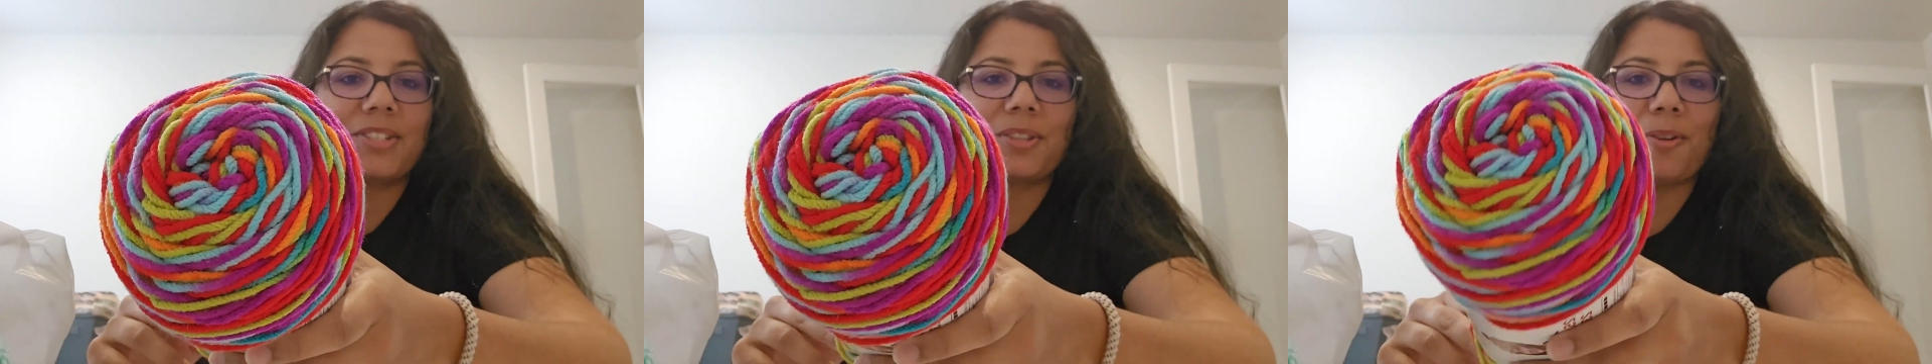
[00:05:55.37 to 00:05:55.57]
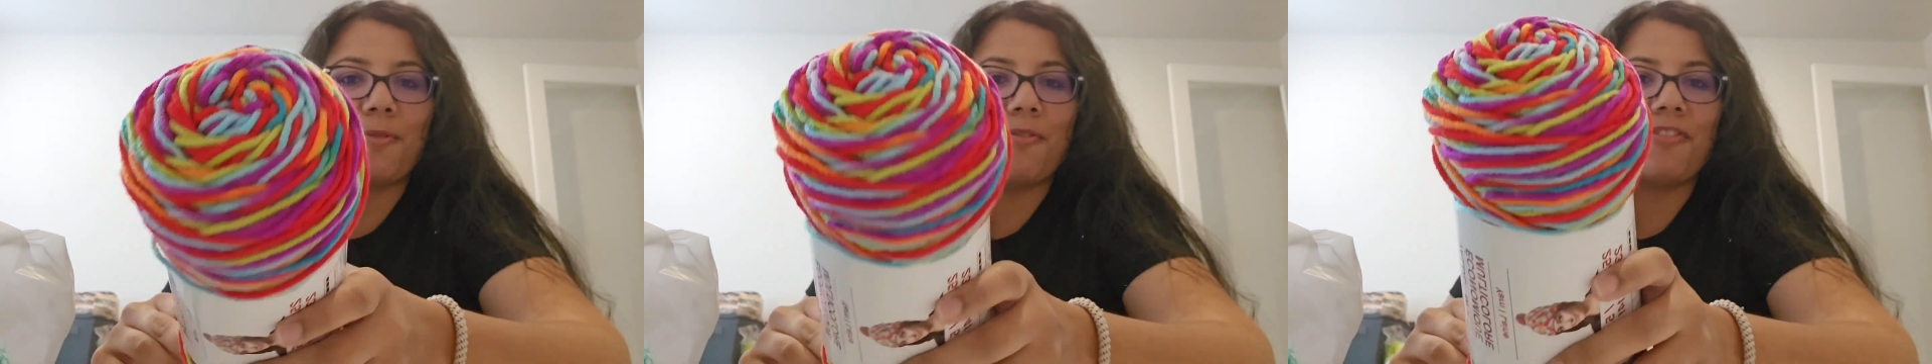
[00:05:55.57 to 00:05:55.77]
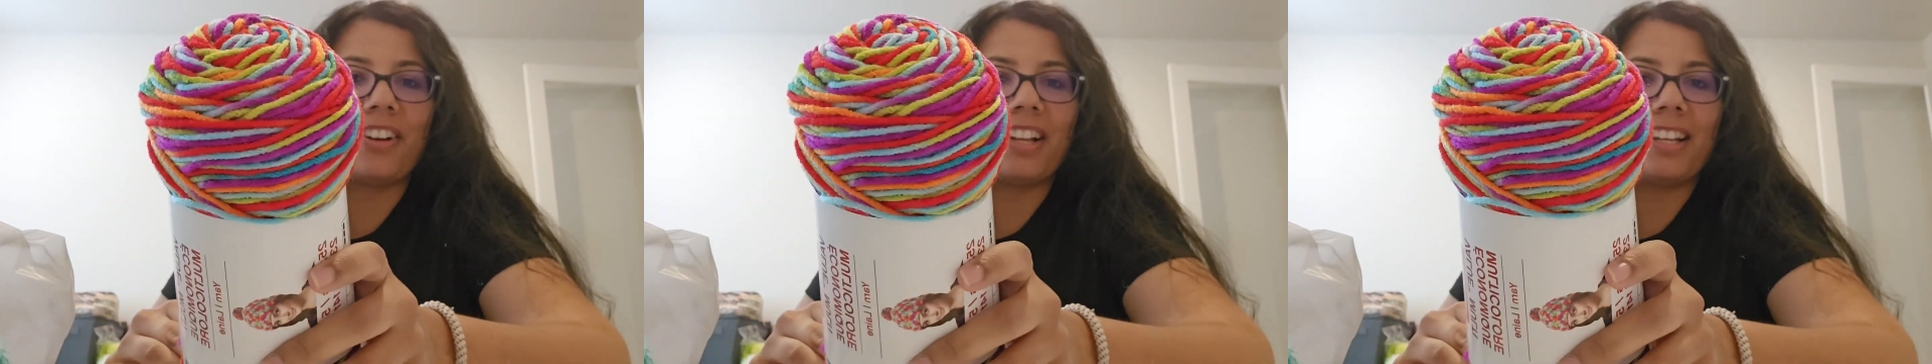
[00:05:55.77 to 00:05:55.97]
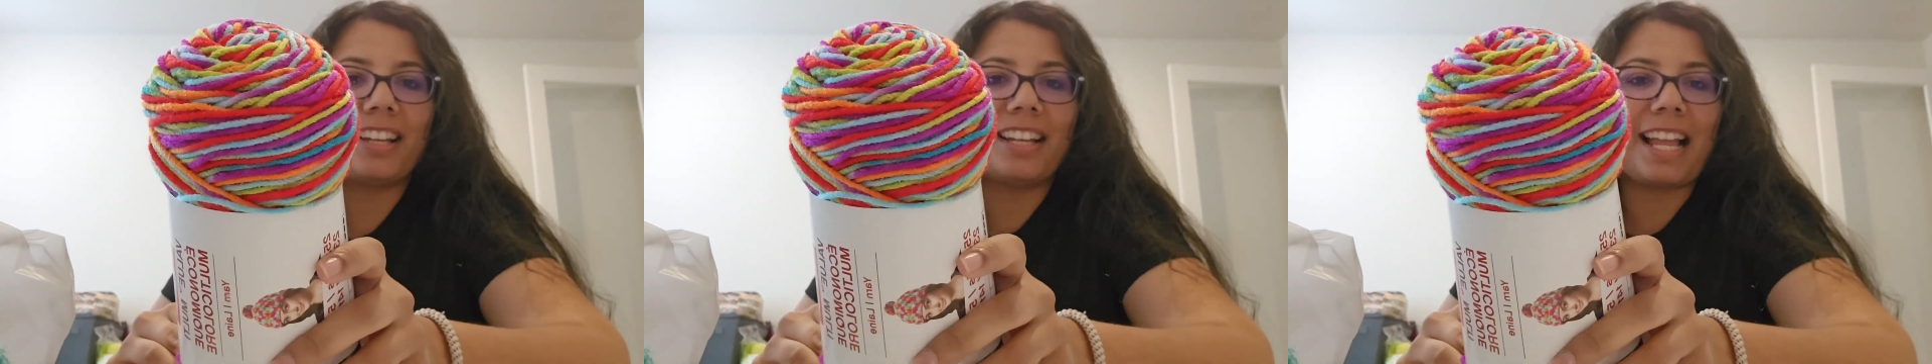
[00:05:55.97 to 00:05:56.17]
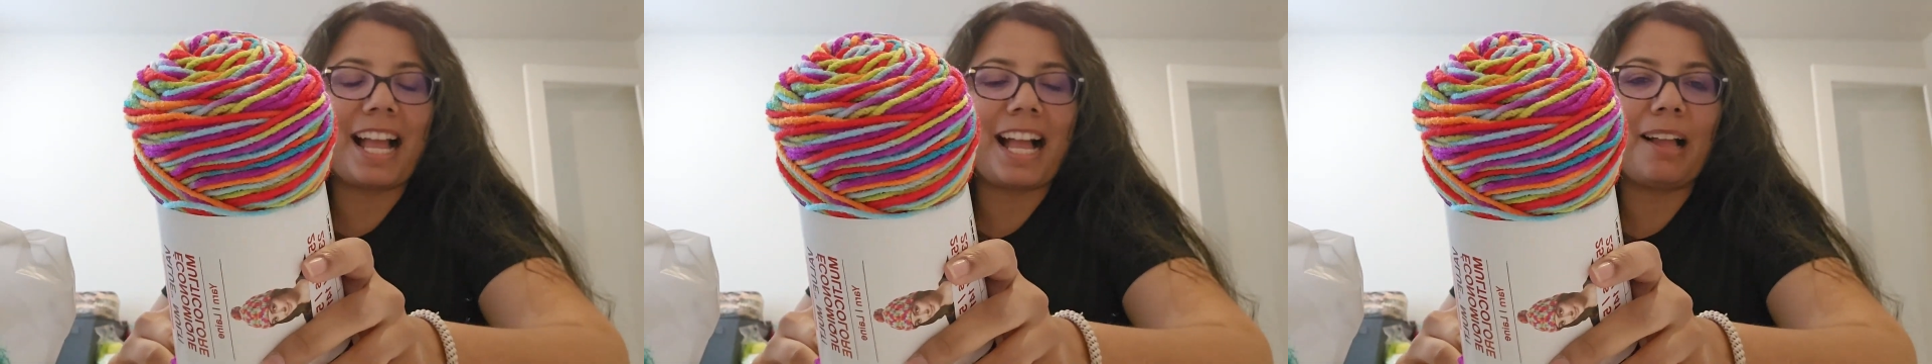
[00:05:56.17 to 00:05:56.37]
so fun
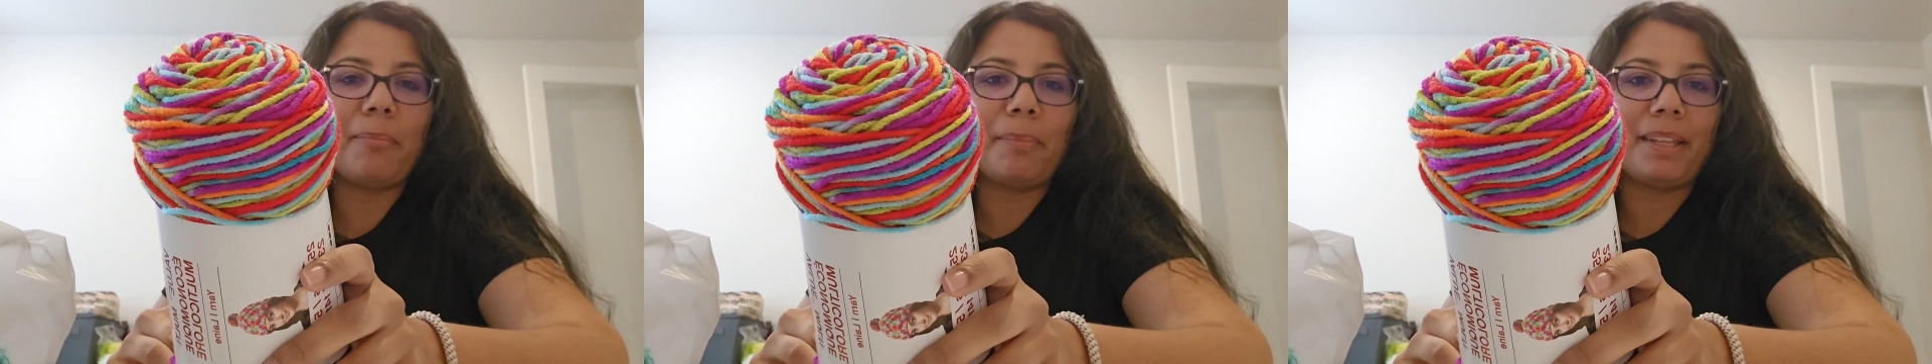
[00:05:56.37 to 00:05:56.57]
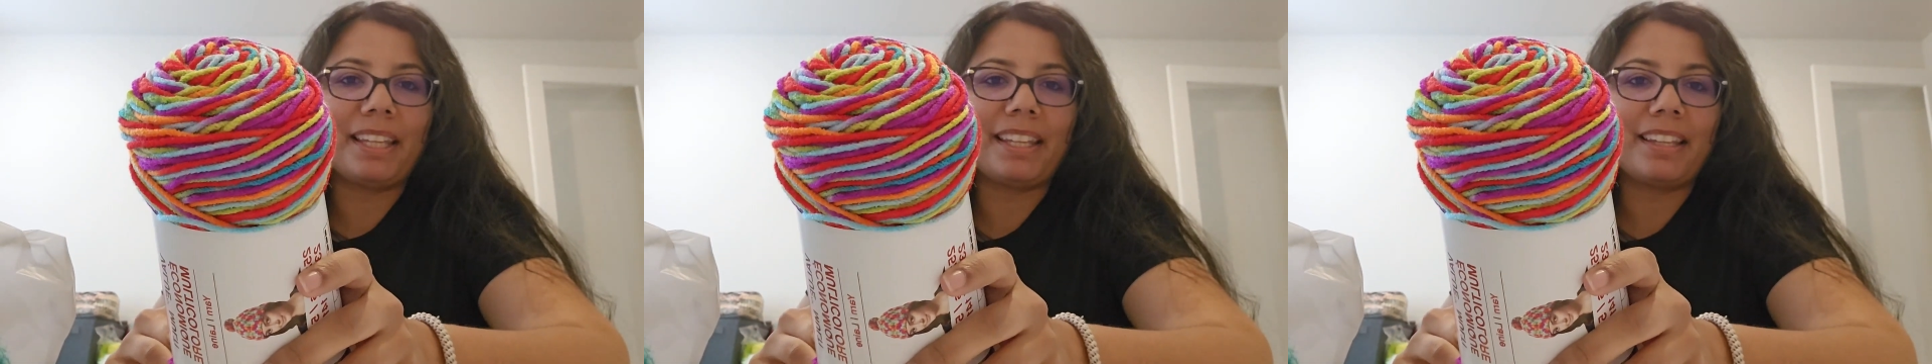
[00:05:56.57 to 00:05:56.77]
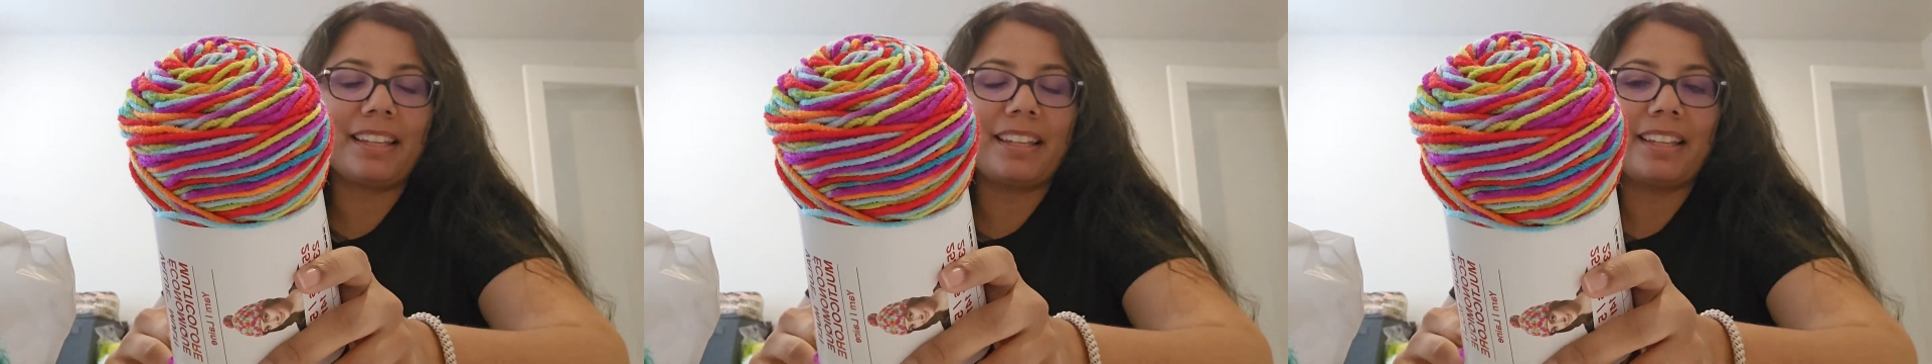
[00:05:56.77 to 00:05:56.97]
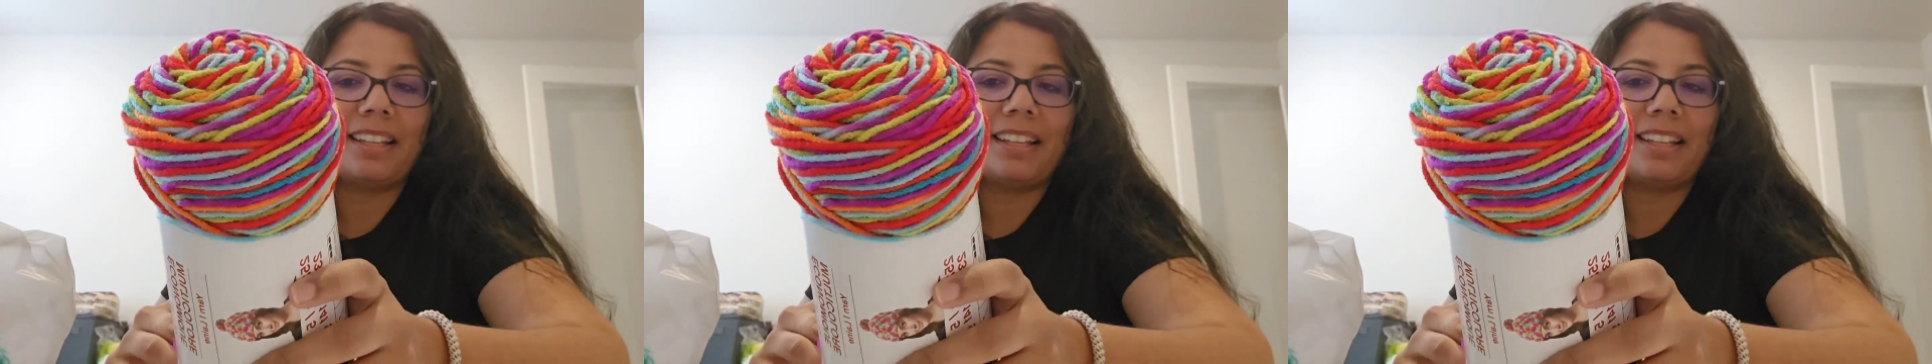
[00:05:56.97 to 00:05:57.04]
and happy.